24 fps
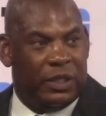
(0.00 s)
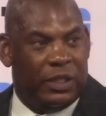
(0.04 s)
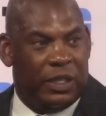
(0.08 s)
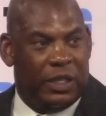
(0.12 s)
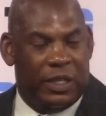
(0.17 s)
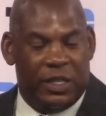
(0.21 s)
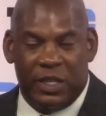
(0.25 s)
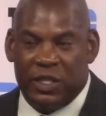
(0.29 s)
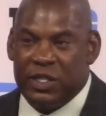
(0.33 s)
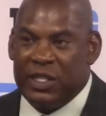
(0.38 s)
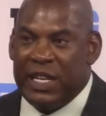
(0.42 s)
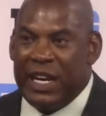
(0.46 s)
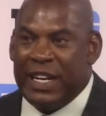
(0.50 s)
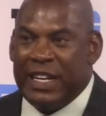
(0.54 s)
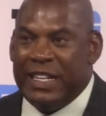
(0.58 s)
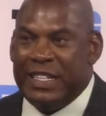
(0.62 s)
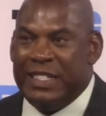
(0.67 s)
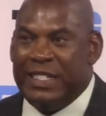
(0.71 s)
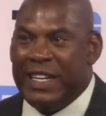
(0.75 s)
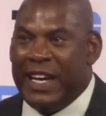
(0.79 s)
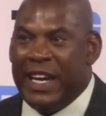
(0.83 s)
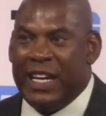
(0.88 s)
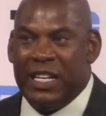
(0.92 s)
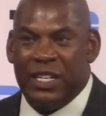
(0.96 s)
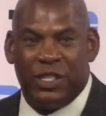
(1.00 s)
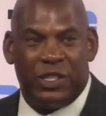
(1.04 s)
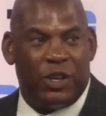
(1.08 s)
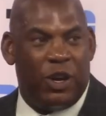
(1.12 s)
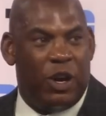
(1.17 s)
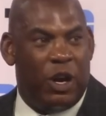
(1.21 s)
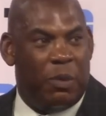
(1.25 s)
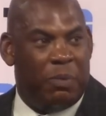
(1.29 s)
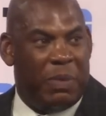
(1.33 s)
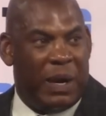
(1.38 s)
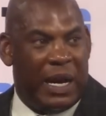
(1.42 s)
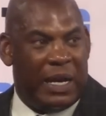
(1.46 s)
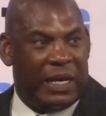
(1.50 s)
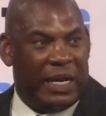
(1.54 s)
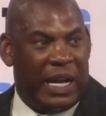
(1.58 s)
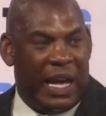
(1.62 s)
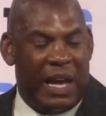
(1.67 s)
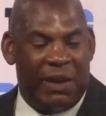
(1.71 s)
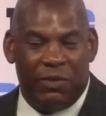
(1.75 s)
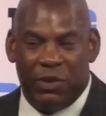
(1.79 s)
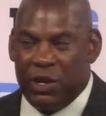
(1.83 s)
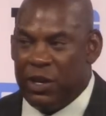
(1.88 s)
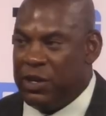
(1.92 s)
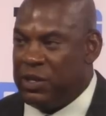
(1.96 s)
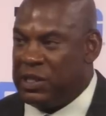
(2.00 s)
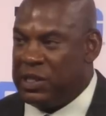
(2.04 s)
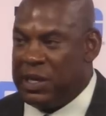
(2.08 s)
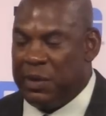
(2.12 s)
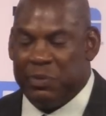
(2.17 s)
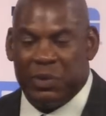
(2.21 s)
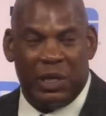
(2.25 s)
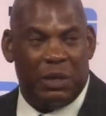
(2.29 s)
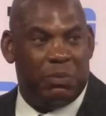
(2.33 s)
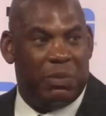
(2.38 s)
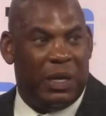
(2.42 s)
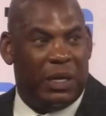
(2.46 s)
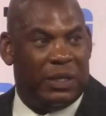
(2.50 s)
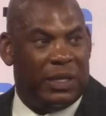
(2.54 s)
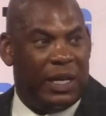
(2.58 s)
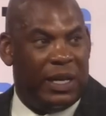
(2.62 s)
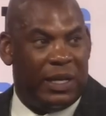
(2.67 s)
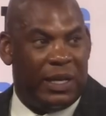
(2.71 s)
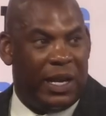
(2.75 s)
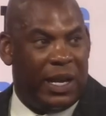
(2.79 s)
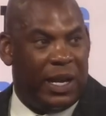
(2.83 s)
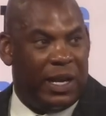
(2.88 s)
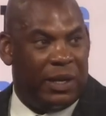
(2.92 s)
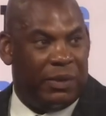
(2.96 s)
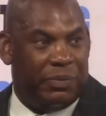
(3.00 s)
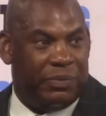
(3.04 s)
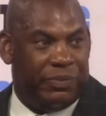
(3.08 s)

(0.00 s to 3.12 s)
There's not a day that's gone by that I haven't heard something about that game.